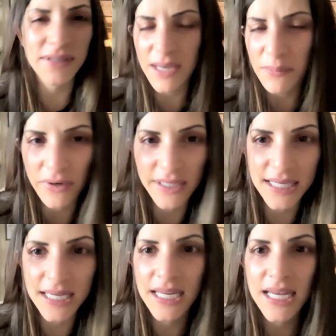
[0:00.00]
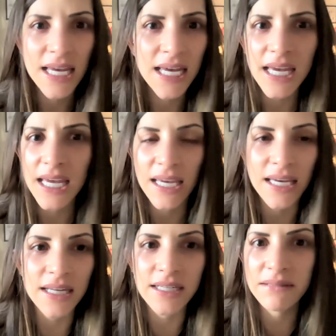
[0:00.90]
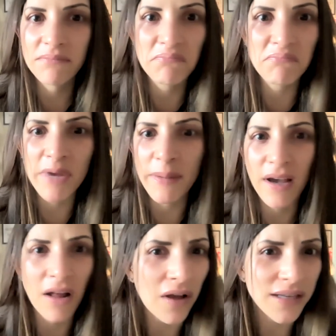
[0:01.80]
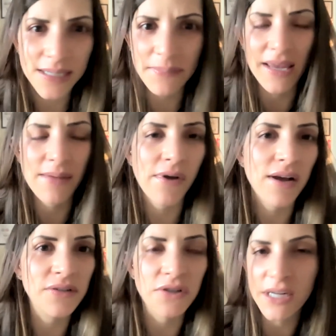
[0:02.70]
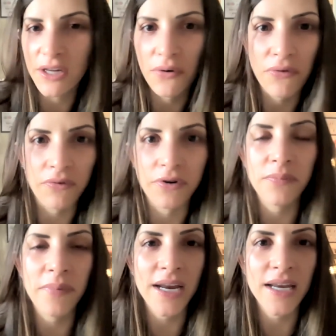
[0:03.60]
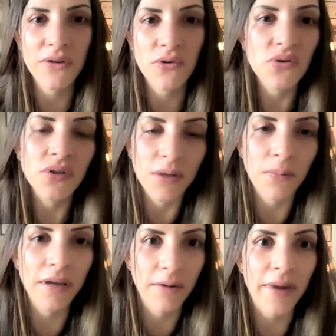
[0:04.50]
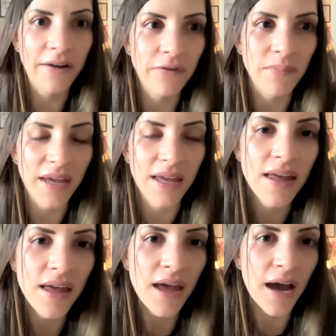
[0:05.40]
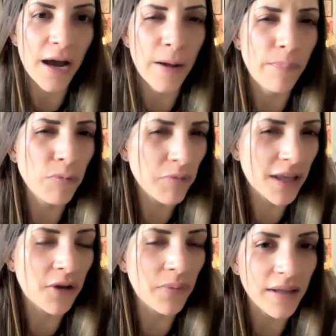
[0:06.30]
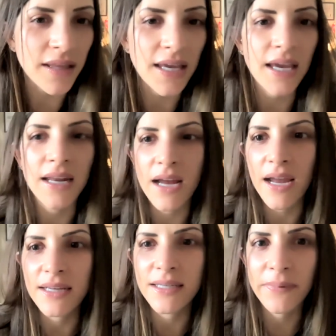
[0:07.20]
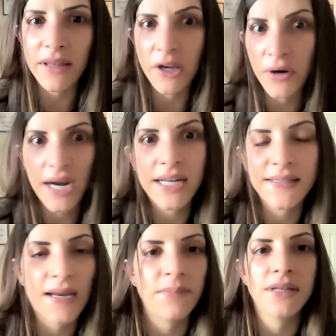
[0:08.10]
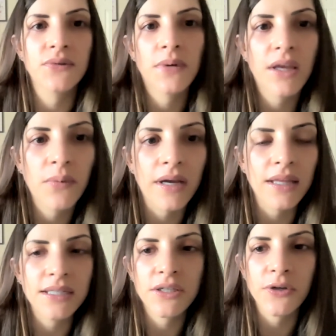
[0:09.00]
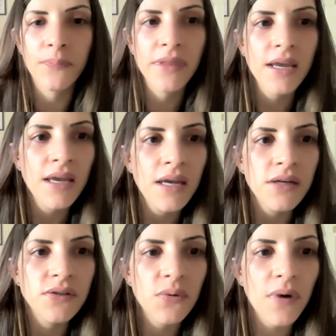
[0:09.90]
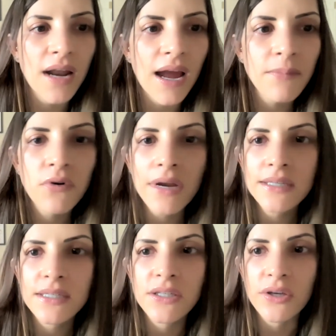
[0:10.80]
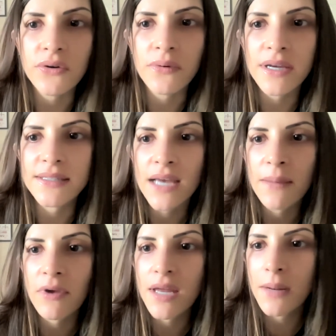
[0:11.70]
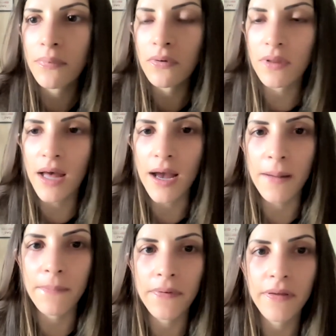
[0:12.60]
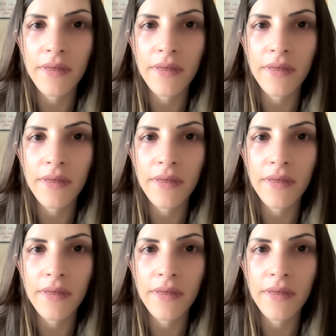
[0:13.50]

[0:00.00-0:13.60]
for some reason it maybe got lost in my inbox or didn't go through, but you usually will hear back from me um, really quickly. And I typically grade assignments really quickly too. So what I'm going to do is I'm going to pull up